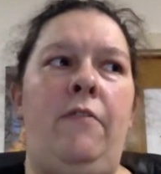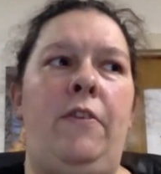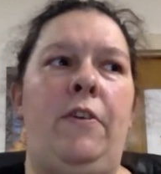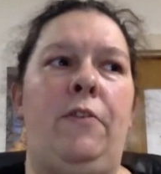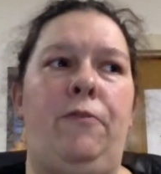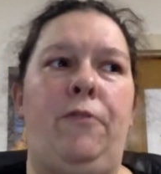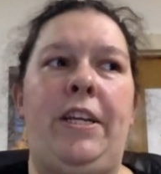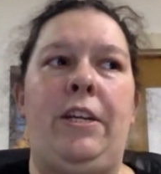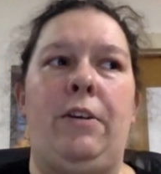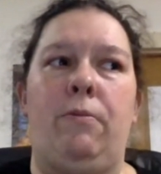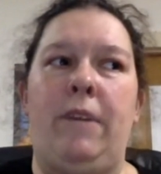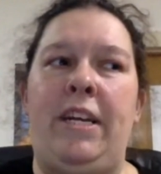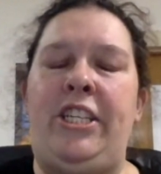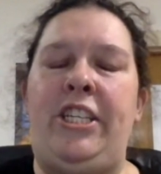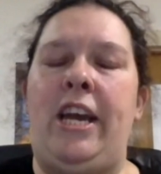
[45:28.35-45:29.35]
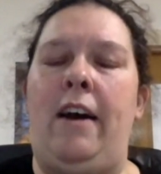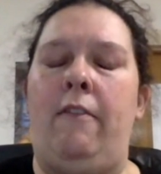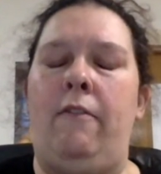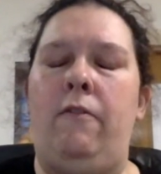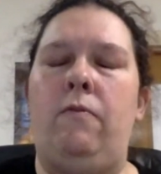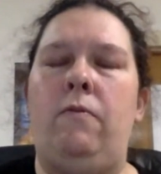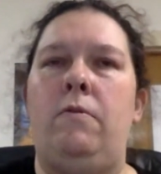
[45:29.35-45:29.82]
free to reach
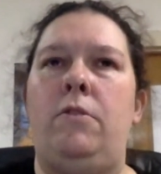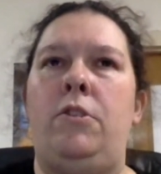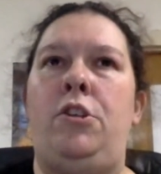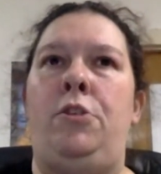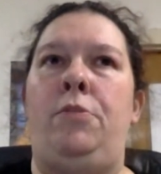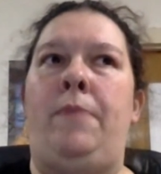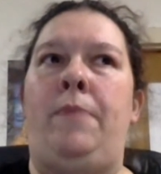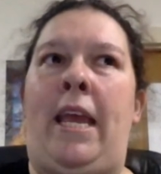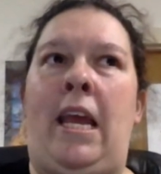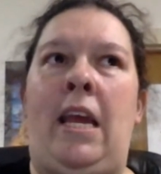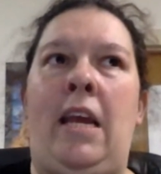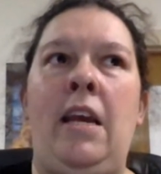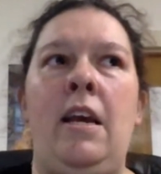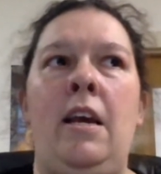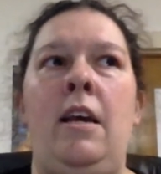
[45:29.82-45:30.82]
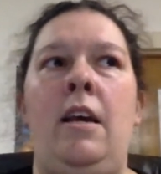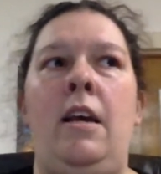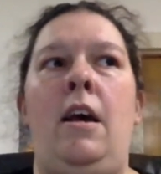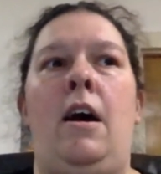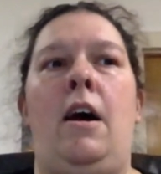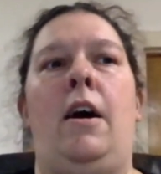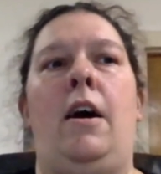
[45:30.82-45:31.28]
out to me.
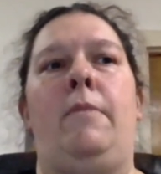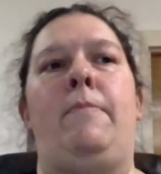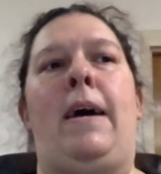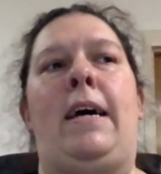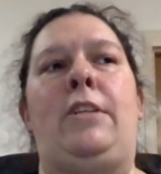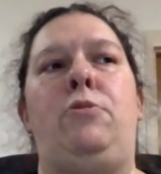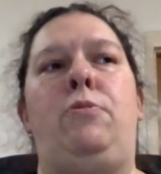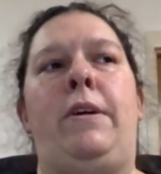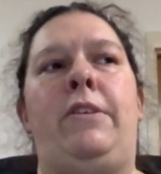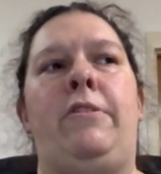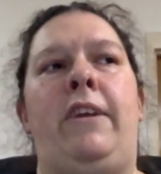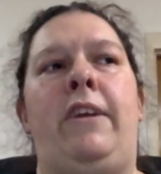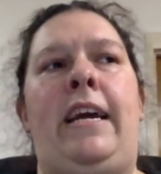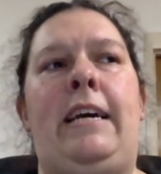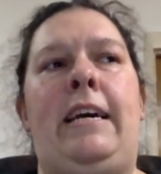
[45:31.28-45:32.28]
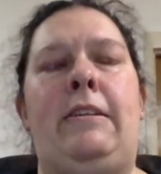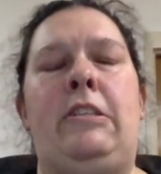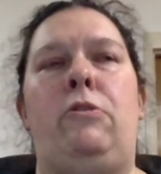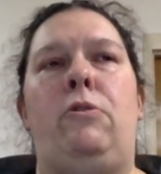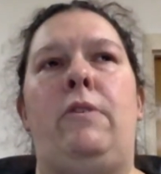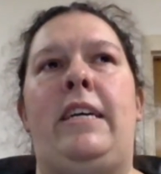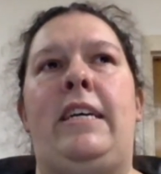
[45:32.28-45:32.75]
My Twitter
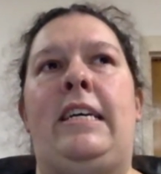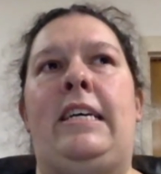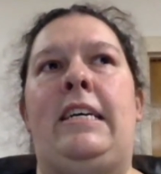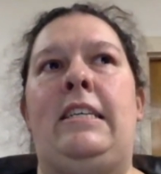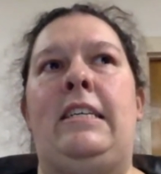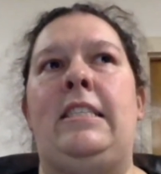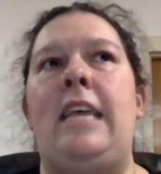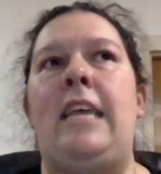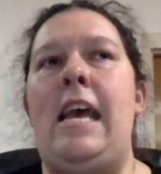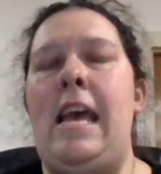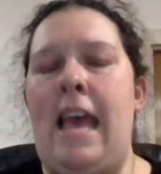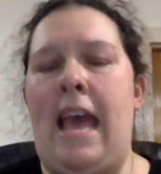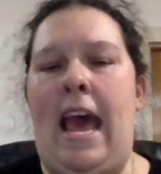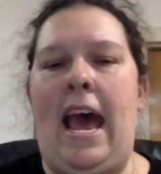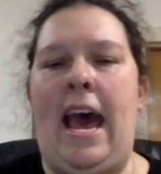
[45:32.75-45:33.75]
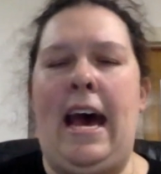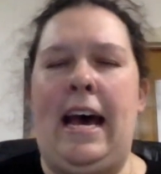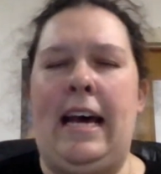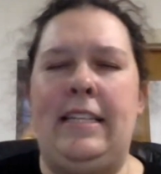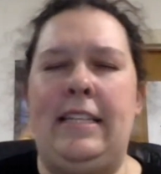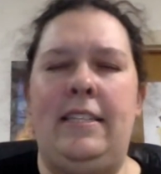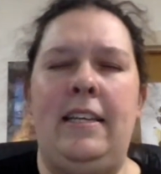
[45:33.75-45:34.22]
handle is
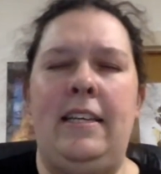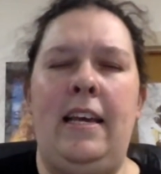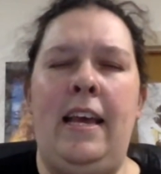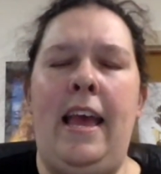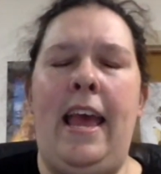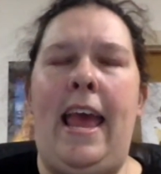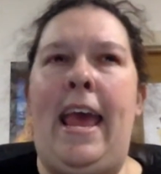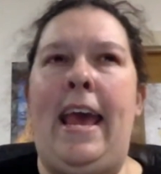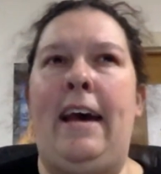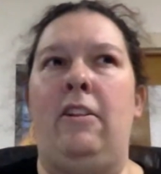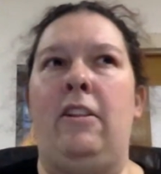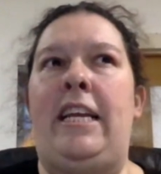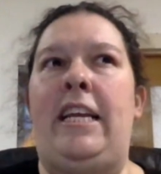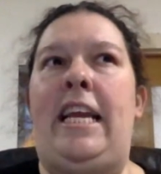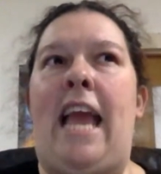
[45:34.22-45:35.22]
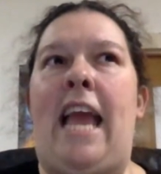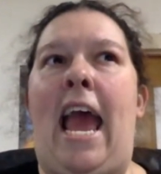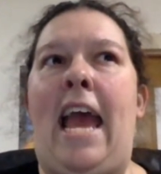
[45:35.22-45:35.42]
at LEHMANAC.